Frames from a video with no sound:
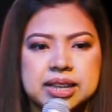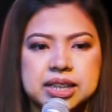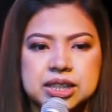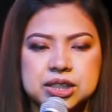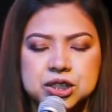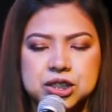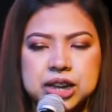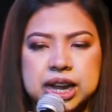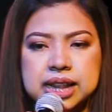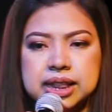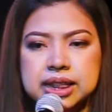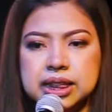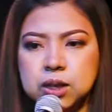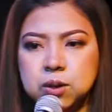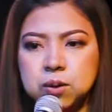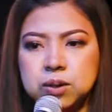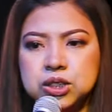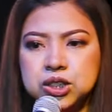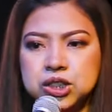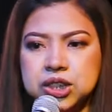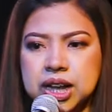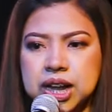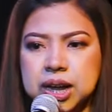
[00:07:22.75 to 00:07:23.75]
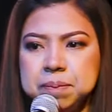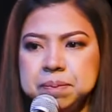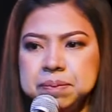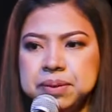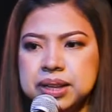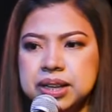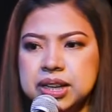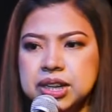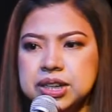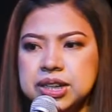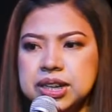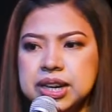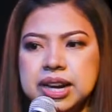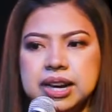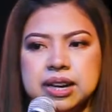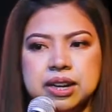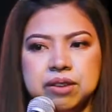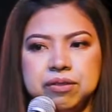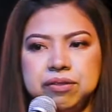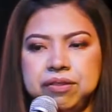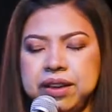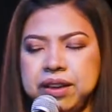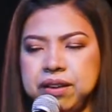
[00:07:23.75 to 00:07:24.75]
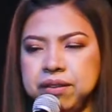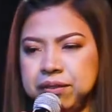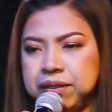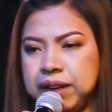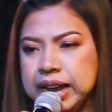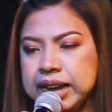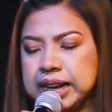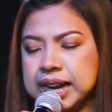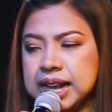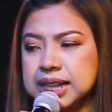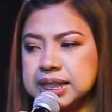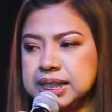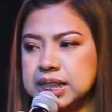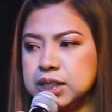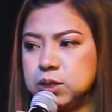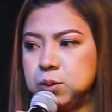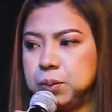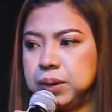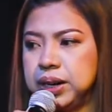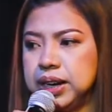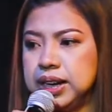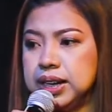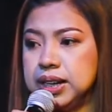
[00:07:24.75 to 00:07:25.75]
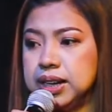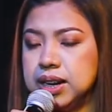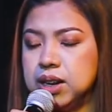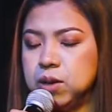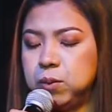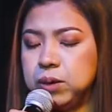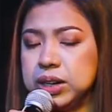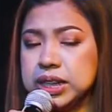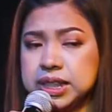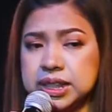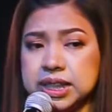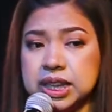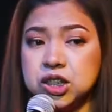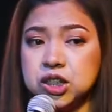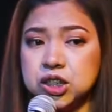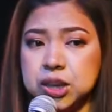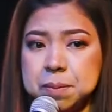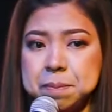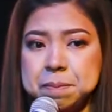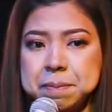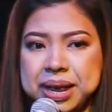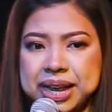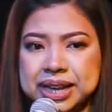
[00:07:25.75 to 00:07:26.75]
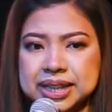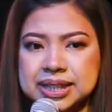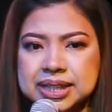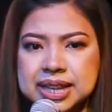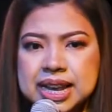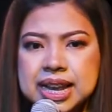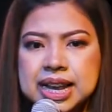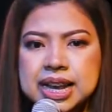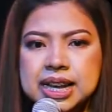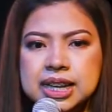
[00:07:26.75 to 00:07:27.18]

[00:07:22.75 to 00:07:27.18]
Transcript: She had no job. Her finances were such a mess.